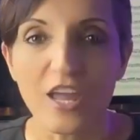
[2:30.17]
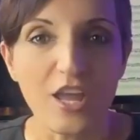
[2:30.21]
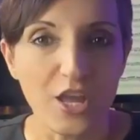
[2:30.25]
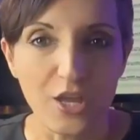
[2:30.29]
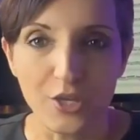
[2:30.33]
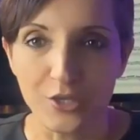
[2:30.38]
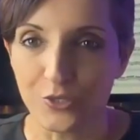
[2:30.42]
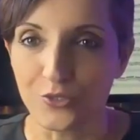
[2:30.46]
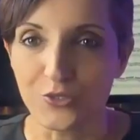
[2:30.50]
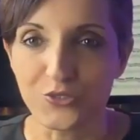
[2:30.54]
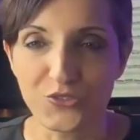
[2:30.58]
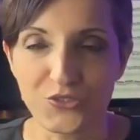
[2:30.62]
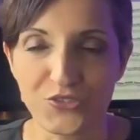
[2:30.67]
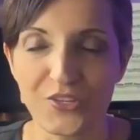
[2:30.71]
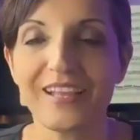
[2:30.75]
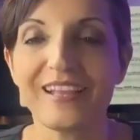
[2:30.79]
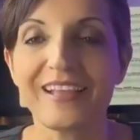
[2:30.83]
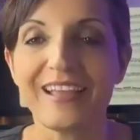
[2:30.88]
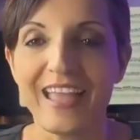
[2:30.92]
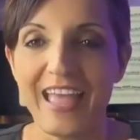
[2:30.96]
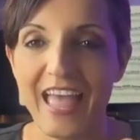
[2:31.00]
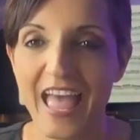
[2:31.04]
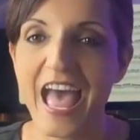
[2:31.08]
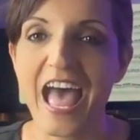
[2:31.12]
You
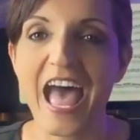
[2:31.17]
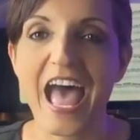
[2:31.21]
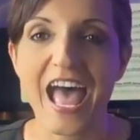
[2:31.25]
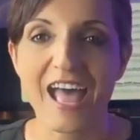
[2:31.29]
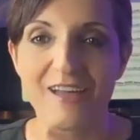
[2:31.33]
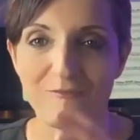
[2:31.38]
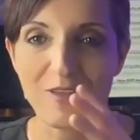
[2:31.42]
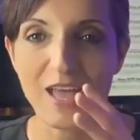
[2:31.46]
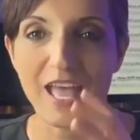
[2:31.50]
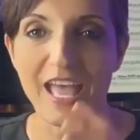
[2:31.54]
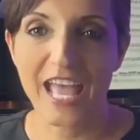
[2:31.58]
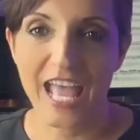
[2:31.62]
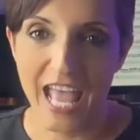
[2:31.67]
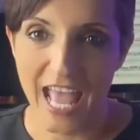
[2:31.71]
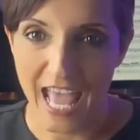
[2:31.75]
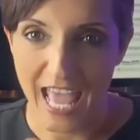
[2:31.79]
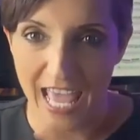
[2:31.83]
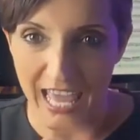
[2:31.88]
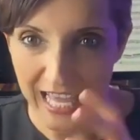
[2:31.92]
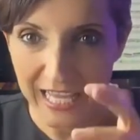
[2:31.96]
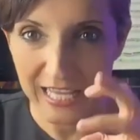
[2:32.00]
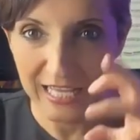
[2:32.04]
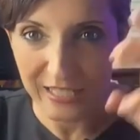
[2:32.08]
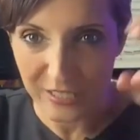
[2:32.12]
still have
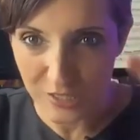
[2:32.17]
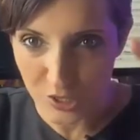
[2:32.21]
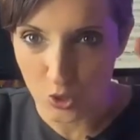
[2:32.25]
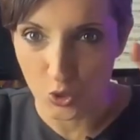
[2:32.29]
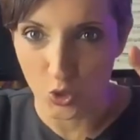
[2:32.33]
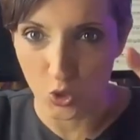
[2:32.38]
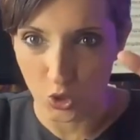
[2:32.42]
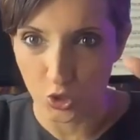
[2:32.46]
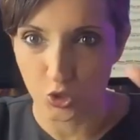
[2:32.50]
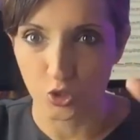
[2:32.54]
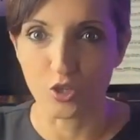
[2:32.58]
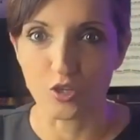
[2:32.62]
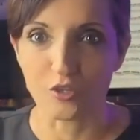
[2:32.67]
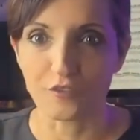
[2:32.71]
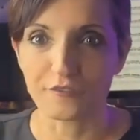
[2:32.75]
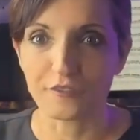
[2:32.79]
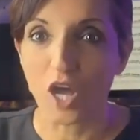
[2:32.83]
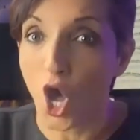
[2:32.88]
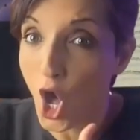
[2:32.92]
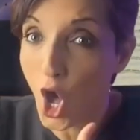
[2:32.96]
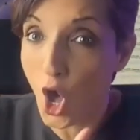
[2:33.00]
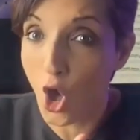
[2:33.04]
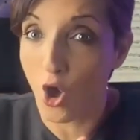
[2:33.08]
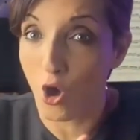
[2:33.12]
a sort of
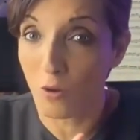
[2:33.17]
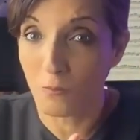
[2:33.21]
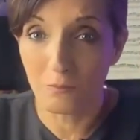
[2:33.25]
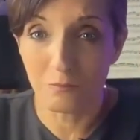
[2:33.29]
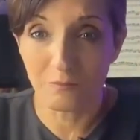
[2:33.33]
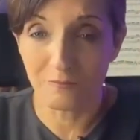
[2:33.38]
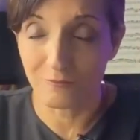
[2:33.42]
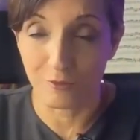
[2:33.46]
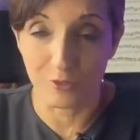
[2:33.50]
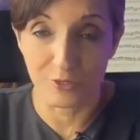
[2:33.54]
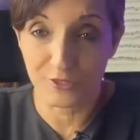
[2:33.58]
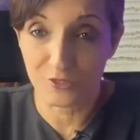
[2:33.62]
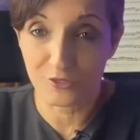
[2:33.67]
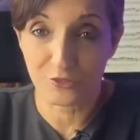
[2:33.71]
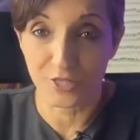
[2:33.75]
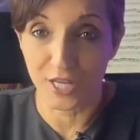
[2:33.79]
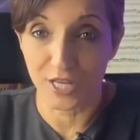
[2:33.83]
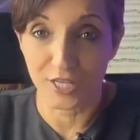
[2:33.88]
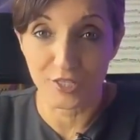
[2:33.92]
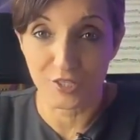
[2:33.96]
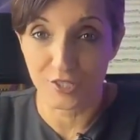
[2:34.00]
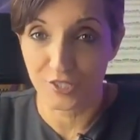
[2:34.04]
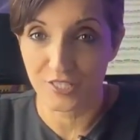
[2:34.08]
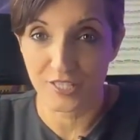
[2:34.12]
home, for as
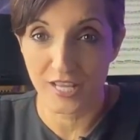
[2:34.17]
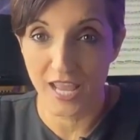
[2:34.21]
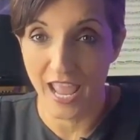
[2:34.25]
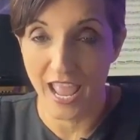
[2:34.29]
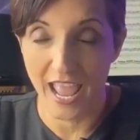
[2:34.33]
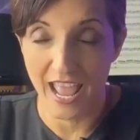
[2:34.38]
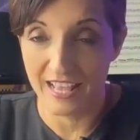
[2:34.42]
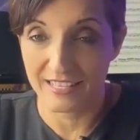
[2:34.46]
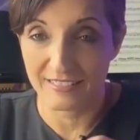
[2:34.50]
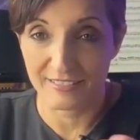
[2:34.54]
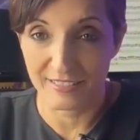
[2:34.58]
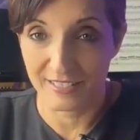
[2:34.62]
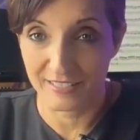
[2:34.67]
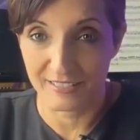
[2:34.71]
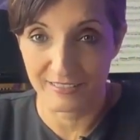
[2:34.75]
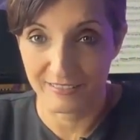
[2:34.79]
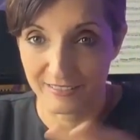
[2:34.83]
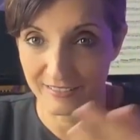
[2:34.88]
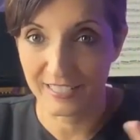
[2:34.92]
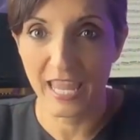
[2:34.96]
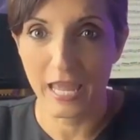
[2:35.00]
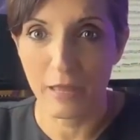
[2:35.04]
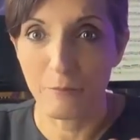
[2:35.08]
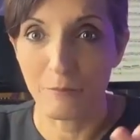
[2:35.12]
strange as
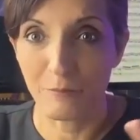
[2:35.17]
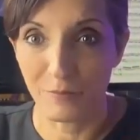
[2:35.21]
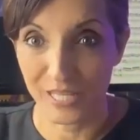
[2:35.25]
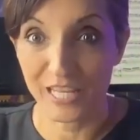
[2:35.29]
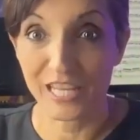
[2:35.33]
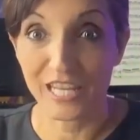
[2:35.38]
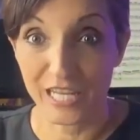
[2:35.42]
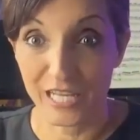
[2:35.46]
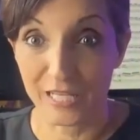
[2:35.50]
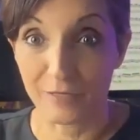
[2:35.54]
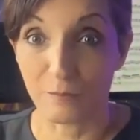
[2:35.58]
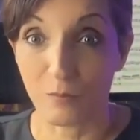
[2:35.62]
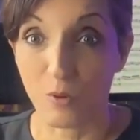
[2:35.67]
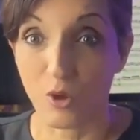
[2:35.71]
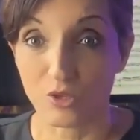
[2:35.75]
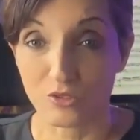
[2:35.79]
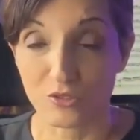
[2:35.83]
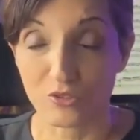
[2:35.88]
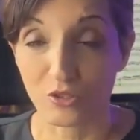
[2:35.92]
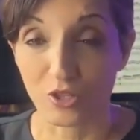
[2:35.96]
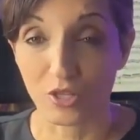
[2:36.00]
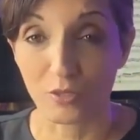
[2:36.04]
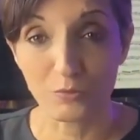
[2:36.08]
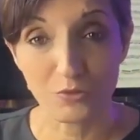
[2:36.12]
it can be in
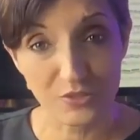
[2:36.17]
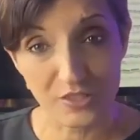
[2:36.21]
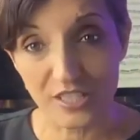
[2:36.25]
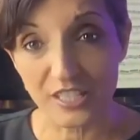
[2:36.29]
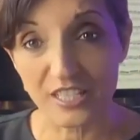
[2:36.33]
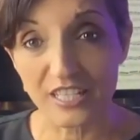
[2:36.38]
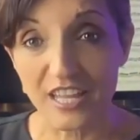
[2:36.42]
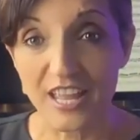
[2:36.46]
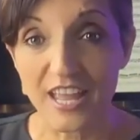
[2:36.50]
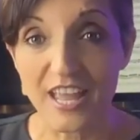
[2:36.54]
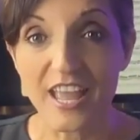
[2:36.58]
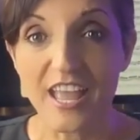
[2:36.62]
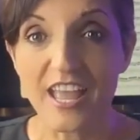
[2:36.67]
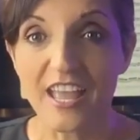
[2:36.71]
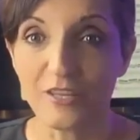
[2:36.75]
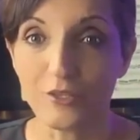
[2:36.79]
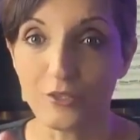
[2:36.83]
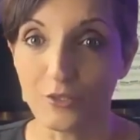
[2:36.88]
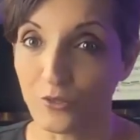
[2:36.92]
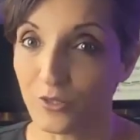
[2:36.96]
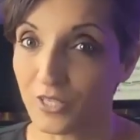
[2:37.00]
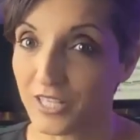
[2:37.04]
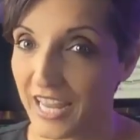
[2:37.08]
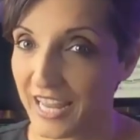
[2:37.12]
post-tonal music.
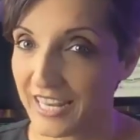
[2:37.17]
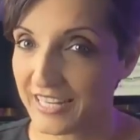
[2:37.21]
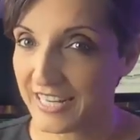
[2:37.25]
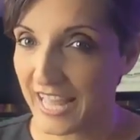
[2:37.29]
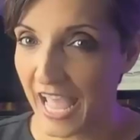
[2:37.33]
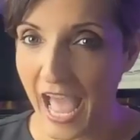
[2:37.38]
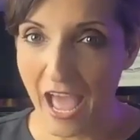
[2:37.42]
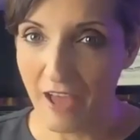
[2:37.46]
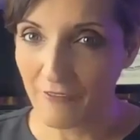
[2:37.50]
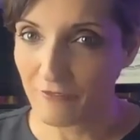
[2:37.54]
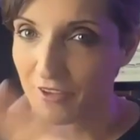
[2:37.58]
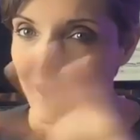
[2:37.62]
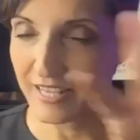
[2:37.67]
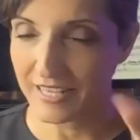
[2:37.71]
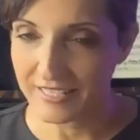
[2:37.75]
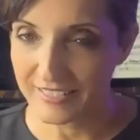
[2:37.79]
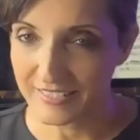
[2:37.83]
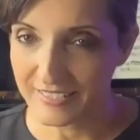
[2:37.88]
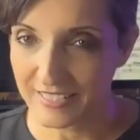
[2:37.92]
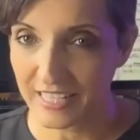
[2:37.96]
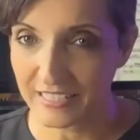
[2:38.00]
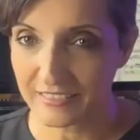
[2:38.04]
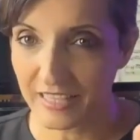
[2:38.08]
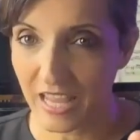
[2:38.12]
You can have a
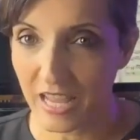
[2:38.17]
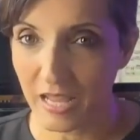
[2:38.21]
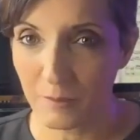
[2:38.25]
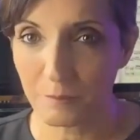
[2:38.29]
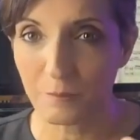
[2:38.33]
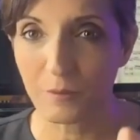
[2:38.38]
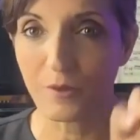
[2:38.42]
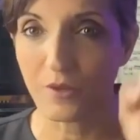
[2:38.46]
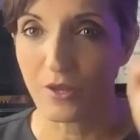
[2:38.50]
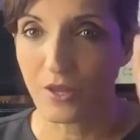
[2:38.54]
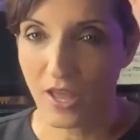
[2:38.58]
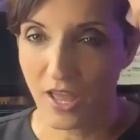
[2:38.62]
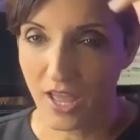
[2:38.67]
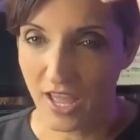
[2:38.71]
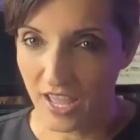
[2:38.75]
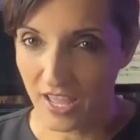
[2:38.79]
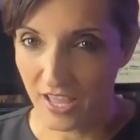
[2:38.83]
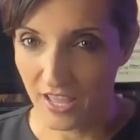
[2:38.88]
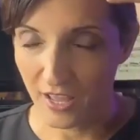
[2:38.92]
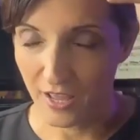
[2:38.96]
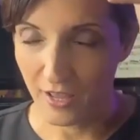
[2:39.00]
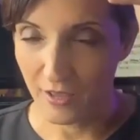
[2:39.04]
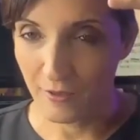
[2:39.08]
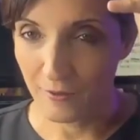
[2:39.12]
setup,
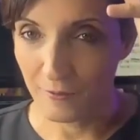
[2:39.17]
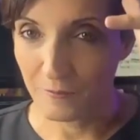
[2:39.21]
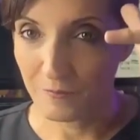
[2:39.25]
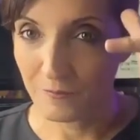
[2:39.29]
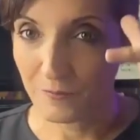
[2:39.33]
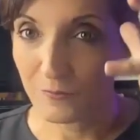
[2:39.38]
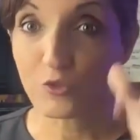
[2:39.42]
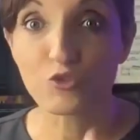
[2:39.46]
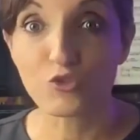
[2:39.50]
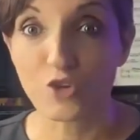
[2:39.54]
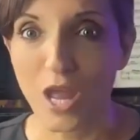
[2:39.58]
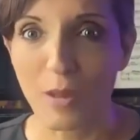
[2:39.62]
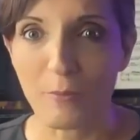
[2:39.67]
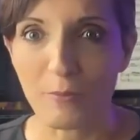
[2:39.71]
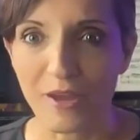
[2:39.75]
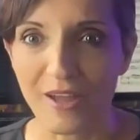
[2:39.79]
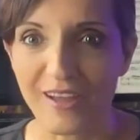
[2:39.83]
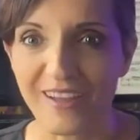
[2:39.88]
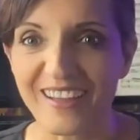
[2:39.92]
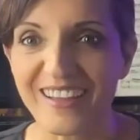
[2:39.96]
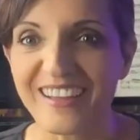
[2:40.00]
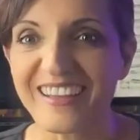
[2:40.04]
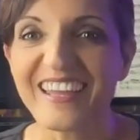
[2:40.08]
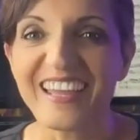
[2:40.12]
a
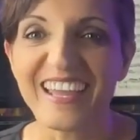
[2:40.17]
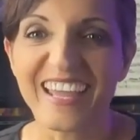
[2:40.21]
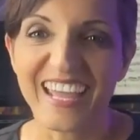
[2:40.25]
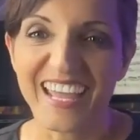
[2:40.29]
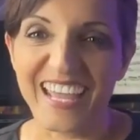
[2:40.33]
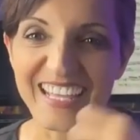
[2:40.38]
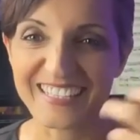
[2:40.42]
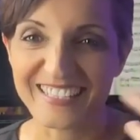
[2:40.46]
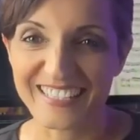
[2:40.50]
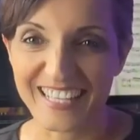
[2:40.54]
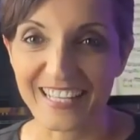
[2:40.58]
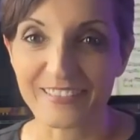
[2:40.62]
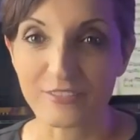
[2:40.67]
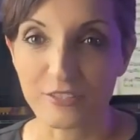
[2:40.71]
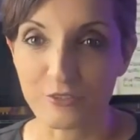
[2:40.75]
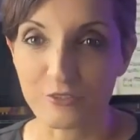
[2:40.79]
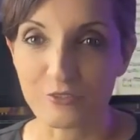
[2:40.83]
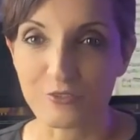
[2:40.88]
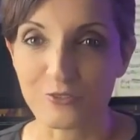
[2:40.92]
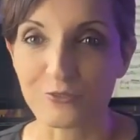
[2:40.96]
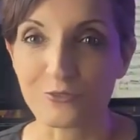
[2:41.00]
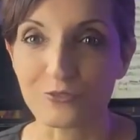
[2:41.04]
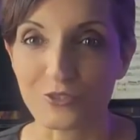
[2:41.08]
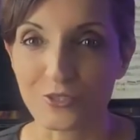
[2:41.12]
drama, and then the
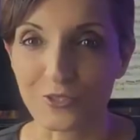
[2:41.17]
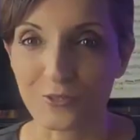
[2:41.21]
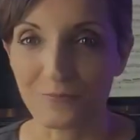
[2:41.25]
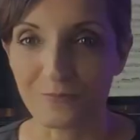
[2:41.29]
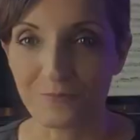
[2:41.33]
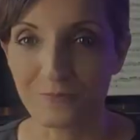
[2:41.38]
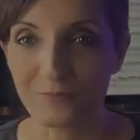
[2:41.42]
resolution.